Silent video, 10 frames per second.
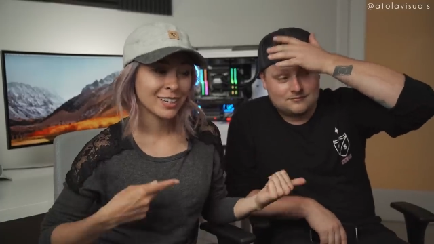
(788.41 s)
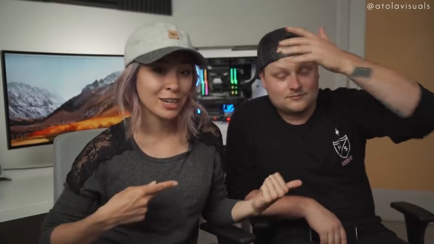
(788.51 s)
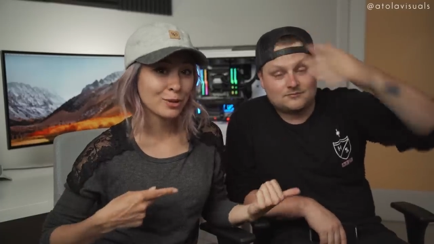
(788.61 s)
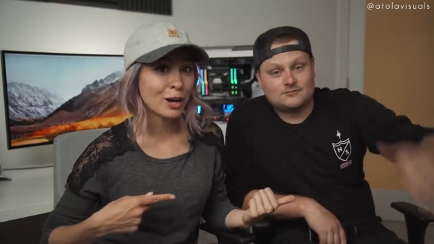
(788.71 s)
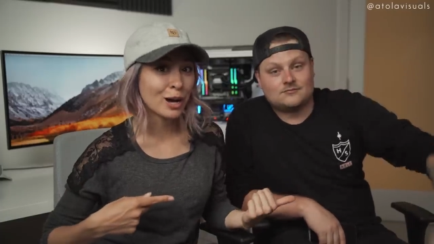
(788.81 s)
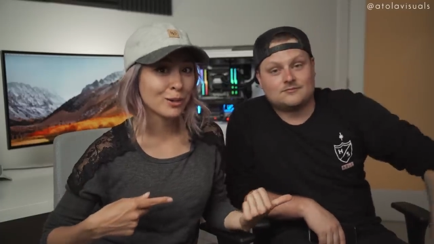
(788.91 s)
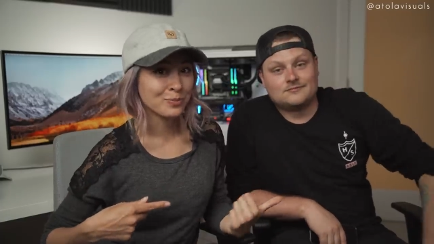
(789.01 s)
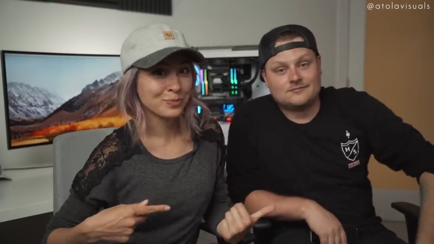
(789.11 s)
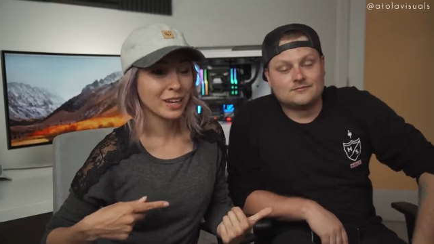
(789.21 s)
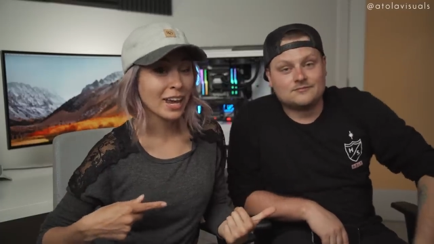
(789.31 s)
Speaker 1: hit him up
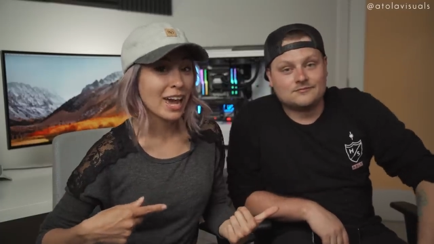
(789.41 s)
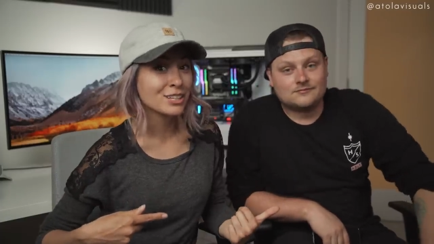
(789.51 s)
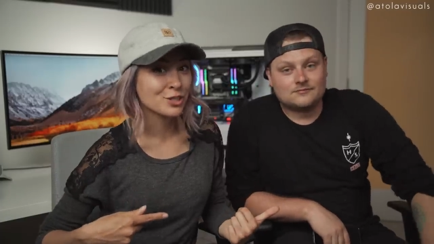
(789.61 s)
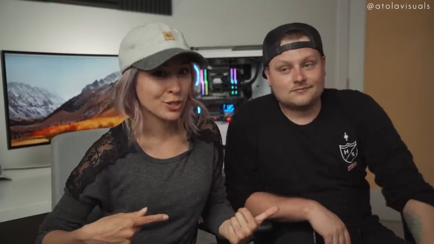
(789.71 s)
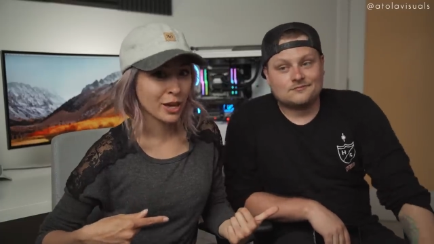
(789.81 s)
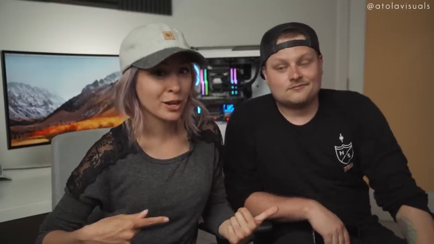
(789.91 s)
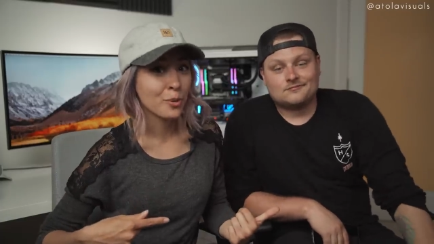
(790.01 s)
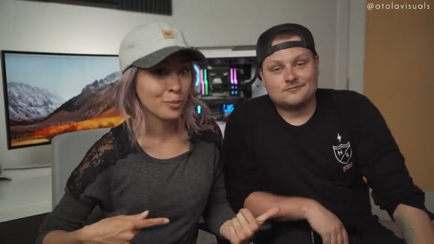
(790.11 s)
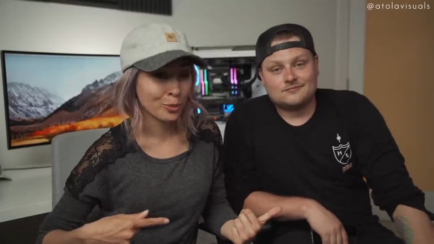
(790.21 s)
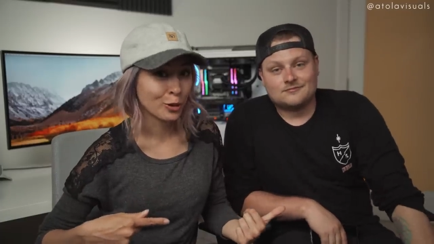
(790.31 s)
at, at
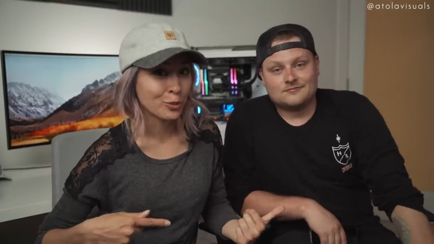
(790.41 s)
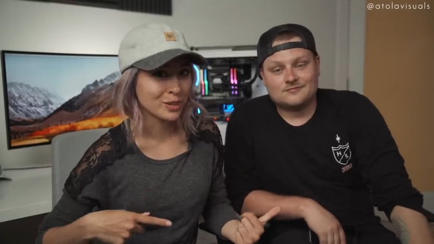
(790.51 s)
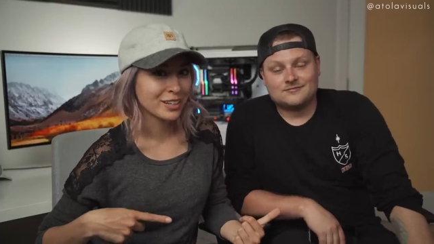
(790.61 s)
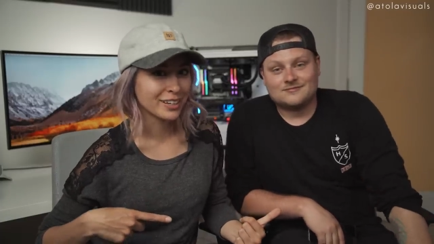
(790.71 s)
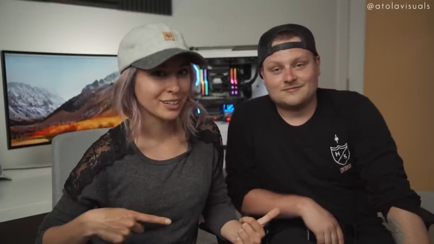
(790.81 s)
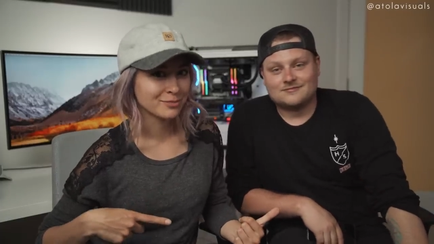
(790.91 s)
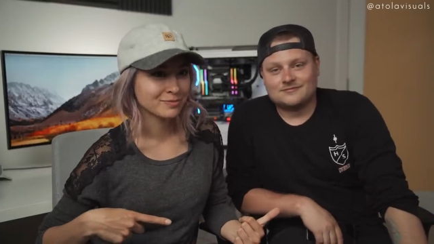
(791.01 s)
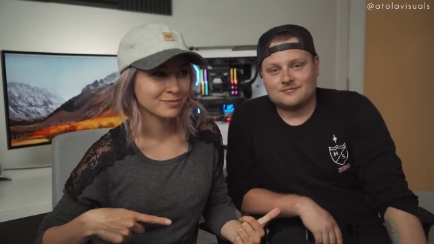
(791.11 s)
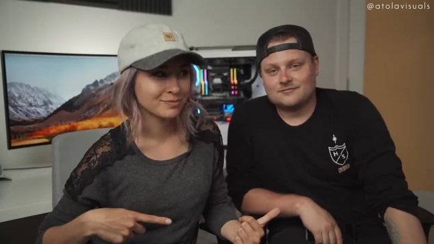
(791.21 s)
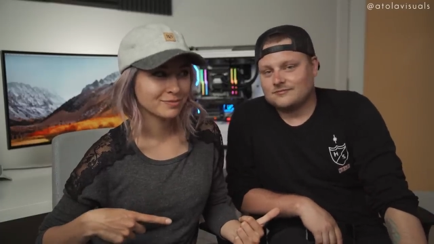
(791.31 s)

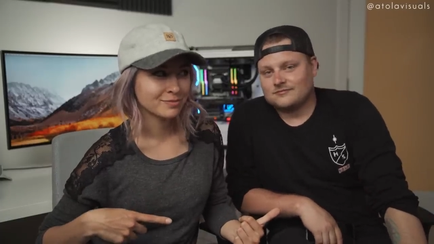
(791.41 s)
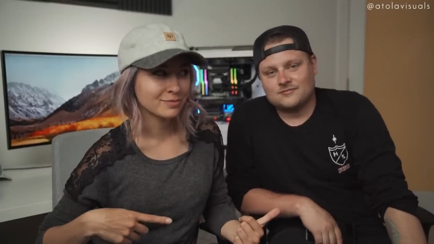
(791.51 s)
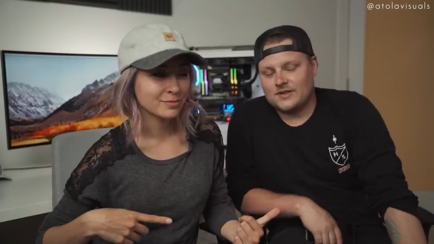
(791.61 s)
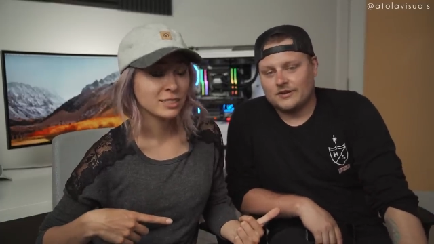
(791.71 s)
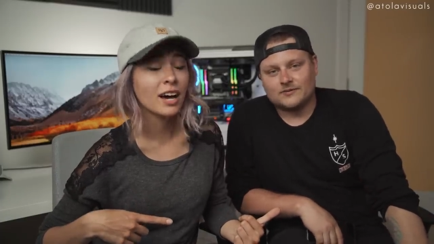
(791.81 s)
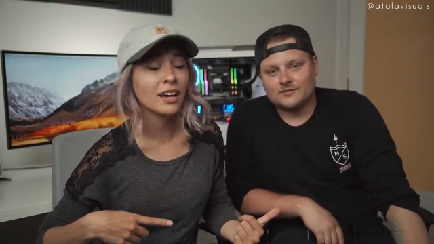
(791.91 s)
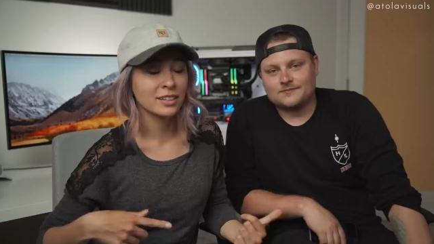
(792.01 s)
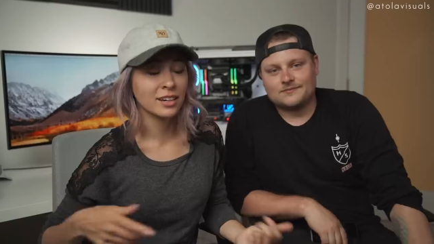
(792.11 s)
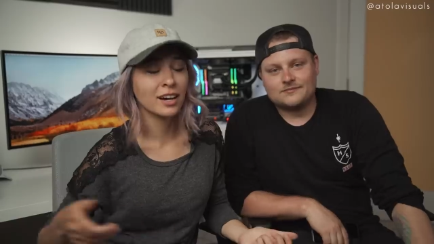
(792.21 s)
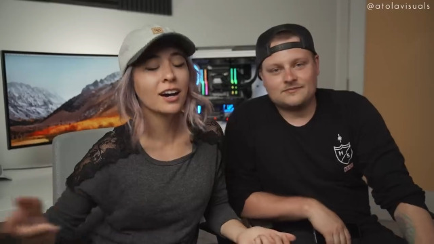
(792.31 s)

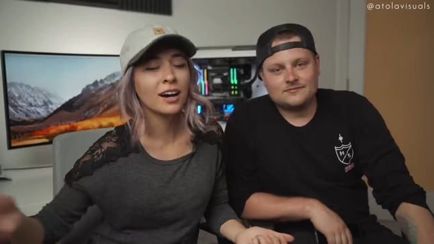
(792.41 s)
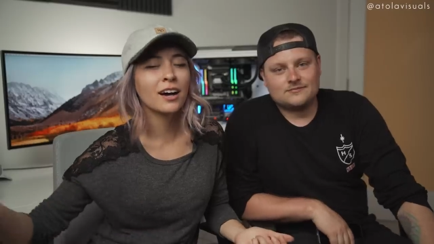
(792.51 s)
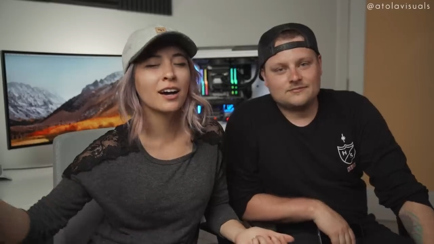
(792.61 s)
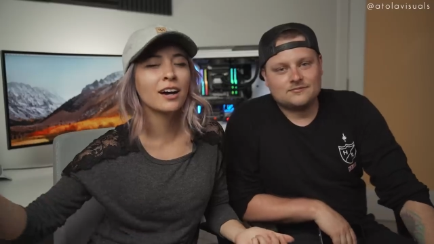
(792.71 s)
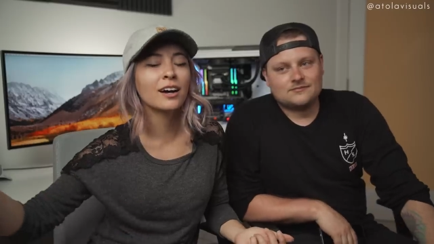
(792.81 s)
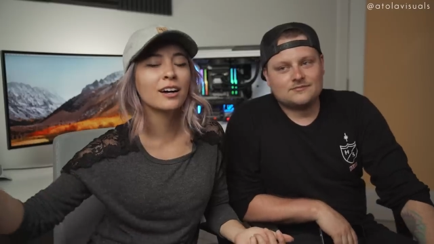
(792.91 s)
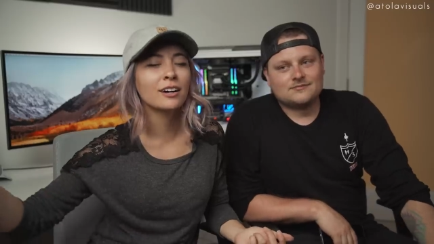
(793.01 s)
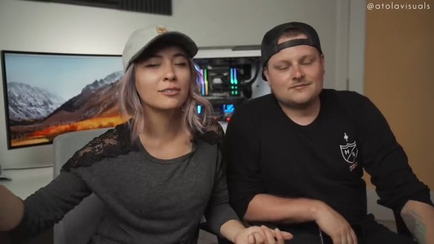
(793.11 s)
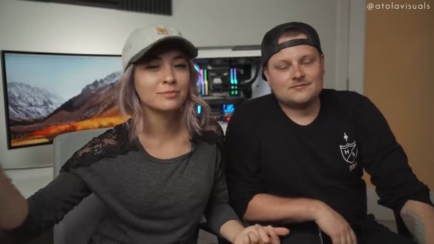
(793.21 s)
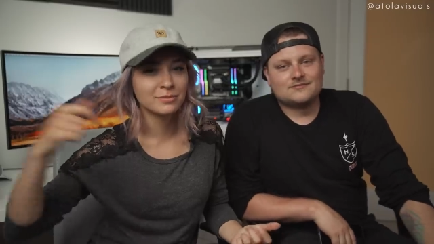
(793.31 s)

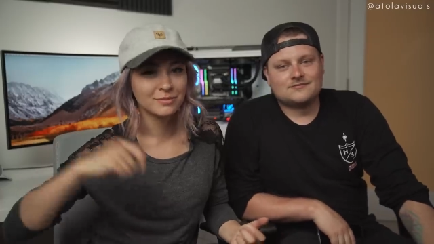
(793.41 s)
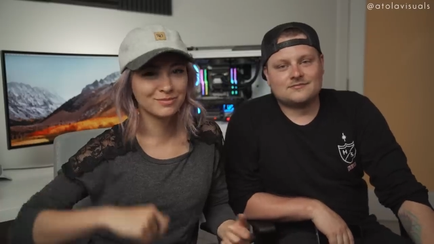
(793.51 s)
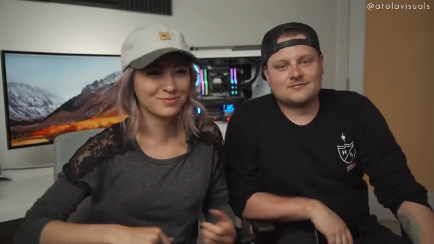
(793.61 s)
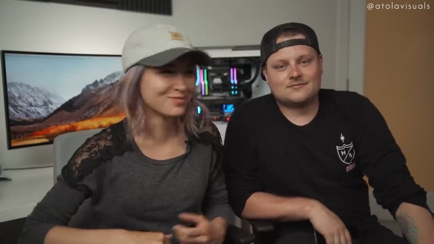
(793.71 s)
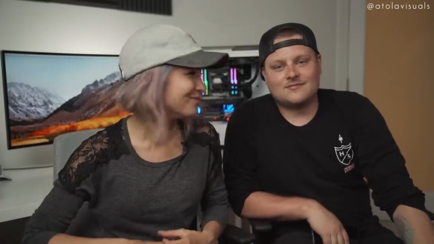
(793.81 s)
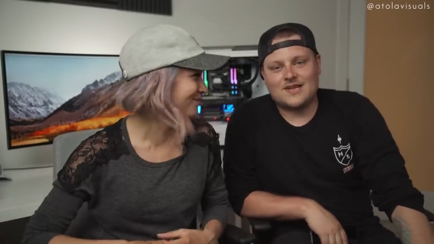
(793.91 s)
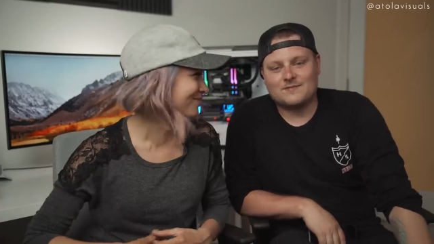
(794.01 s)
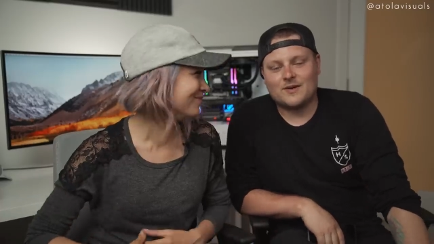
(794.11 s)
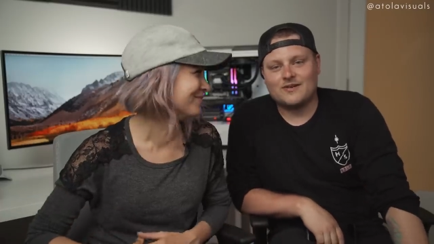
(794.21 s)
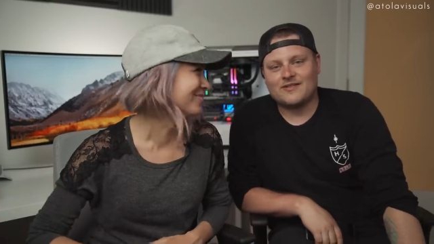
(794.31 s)
zpromedia.com.
Speaker 2: That's
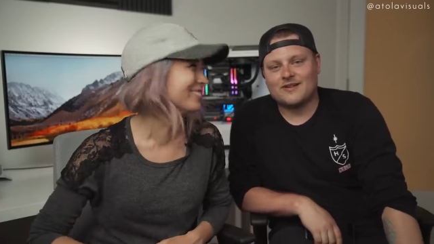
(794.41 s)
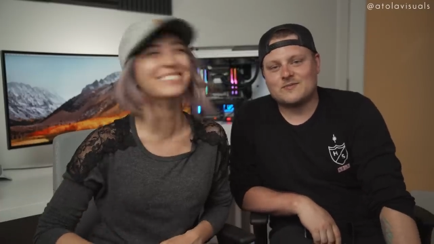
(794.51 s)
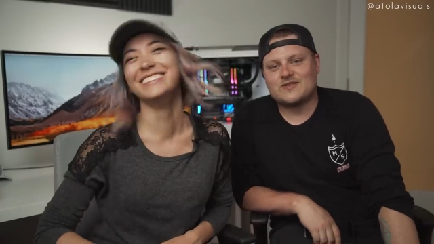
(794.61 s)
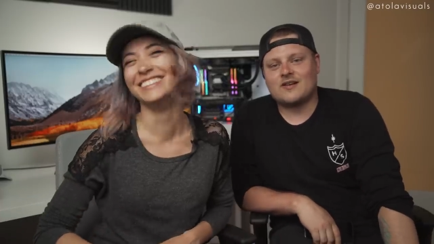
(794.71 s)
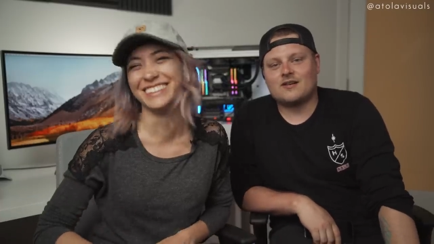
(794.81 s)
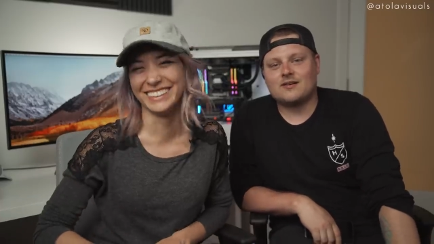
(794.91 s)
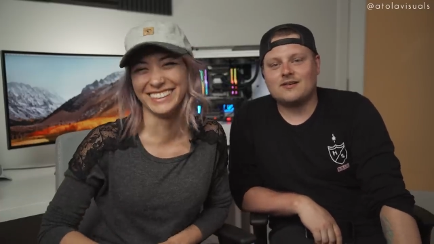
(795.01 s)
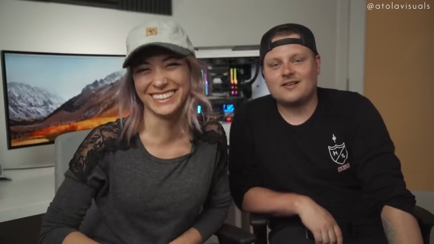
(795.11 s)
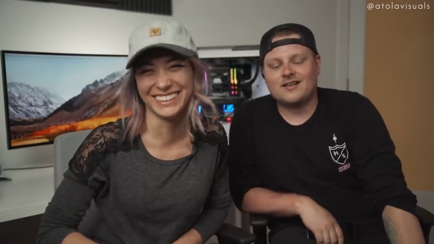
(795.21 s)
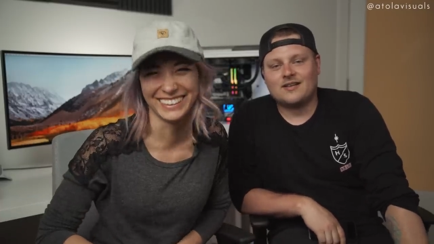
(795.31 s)
my new theme song.